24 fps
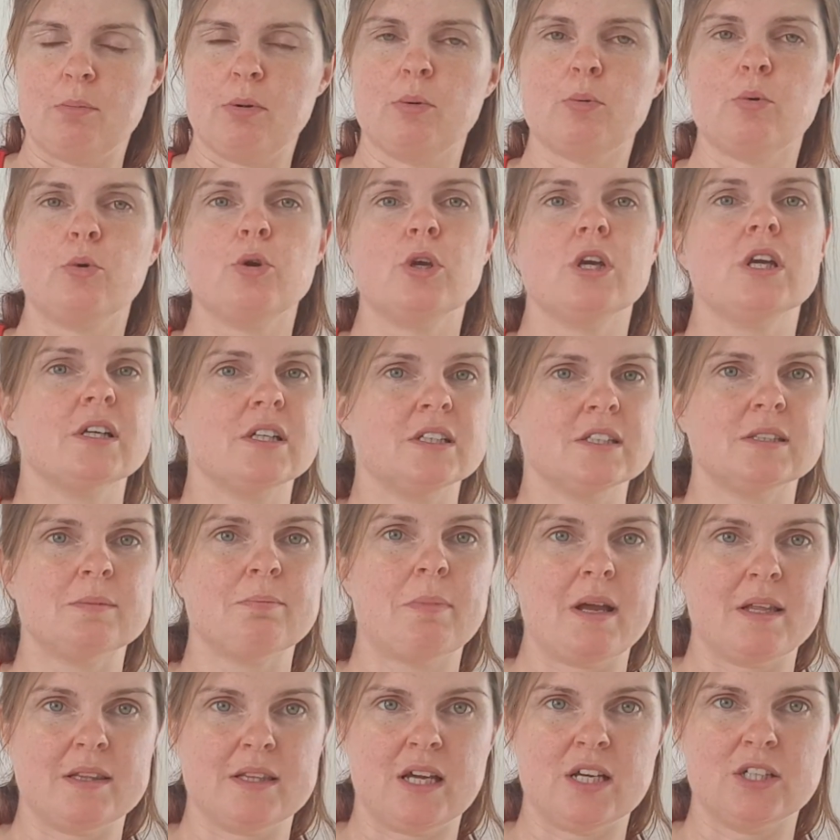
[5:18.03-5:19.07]
but we can
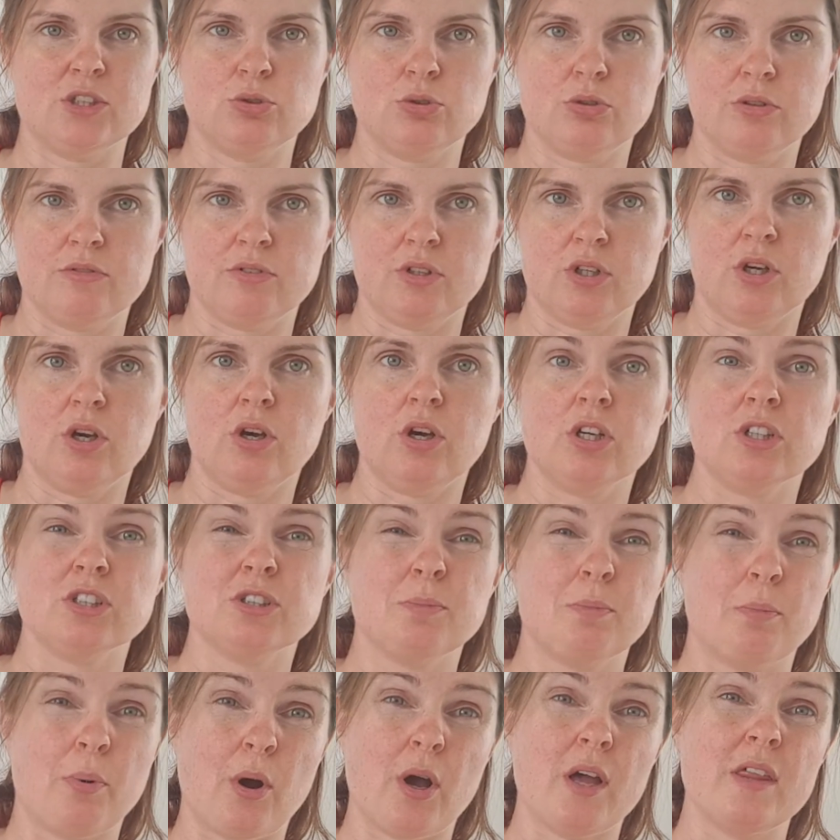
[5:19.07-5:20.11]
expect that to have occurred
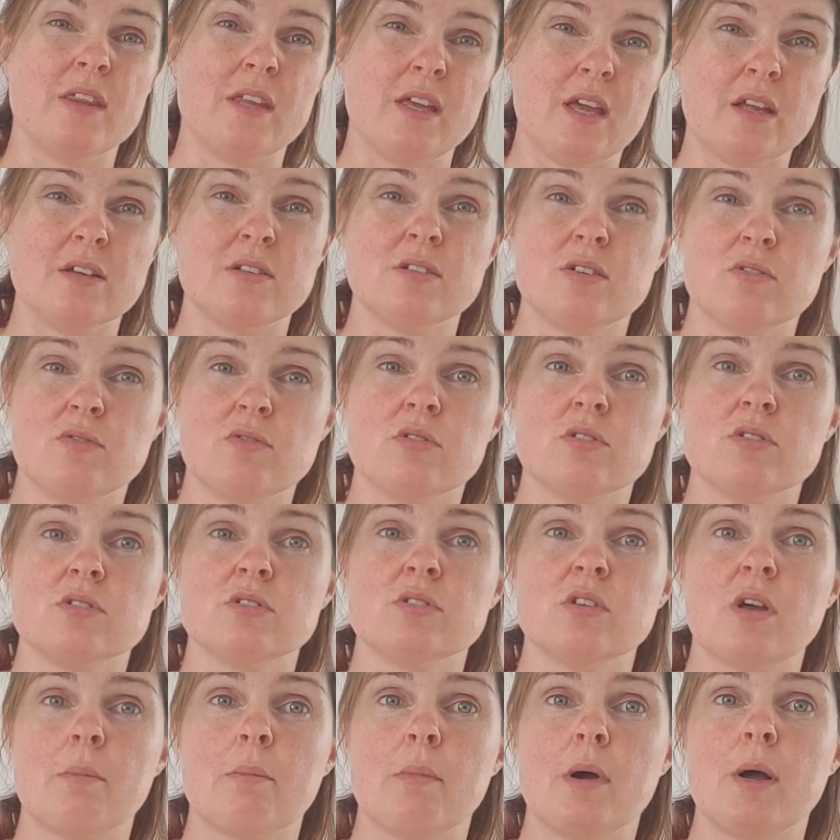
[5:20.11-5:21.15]
by the end of the
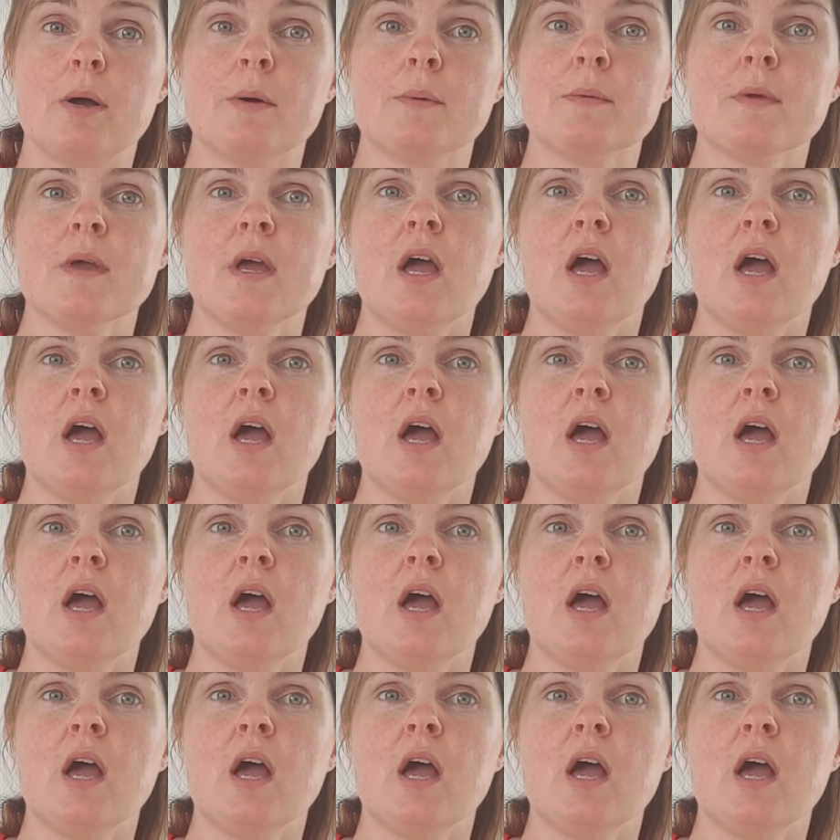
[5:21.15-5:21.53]
summer.